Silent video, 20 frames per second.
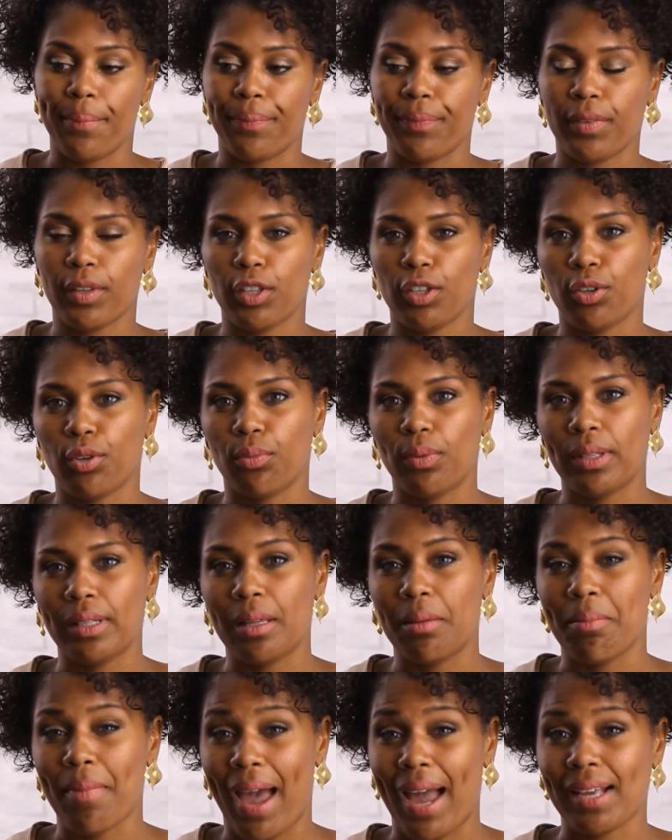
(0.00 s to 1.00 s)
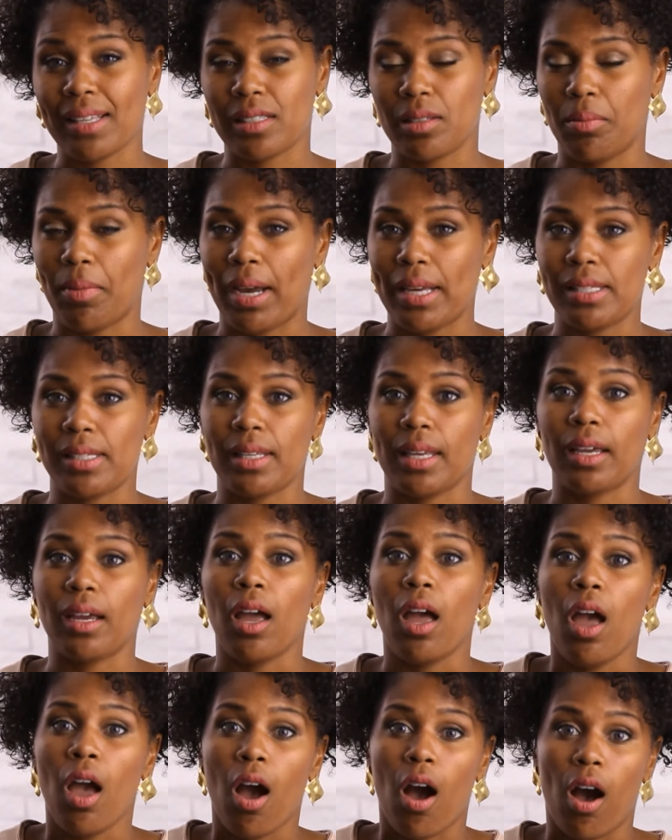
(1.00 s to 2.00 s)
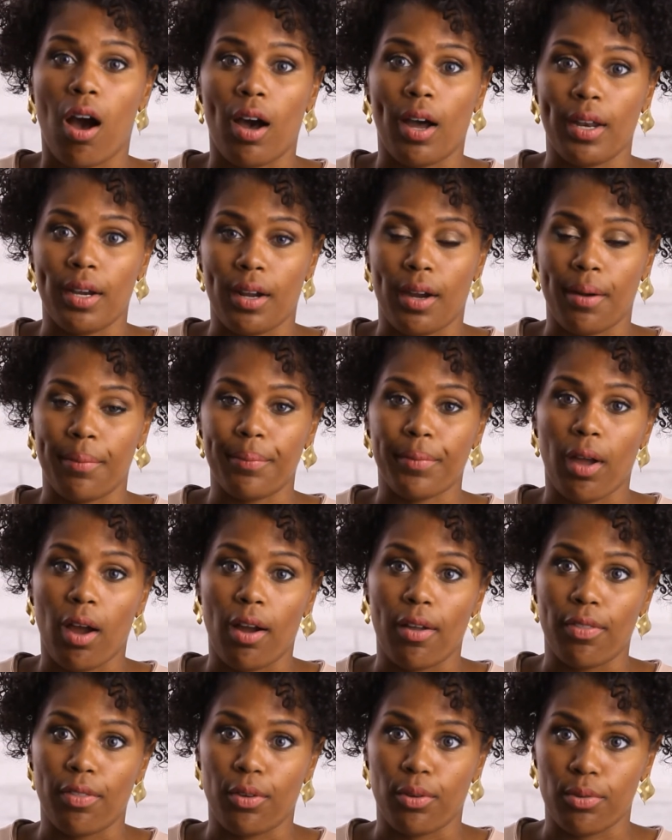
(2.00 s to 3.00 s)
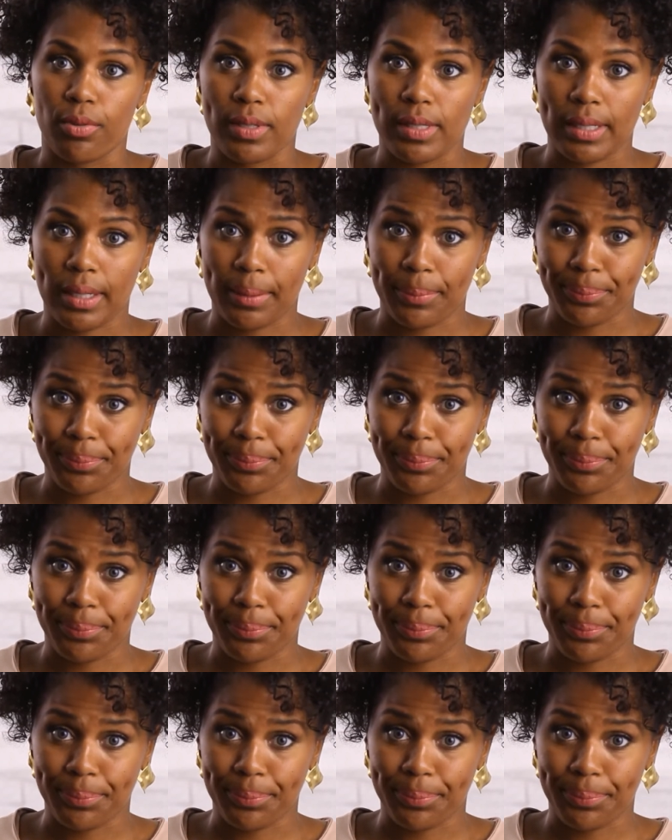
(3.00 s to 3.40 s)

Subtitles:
you're really maximizing on those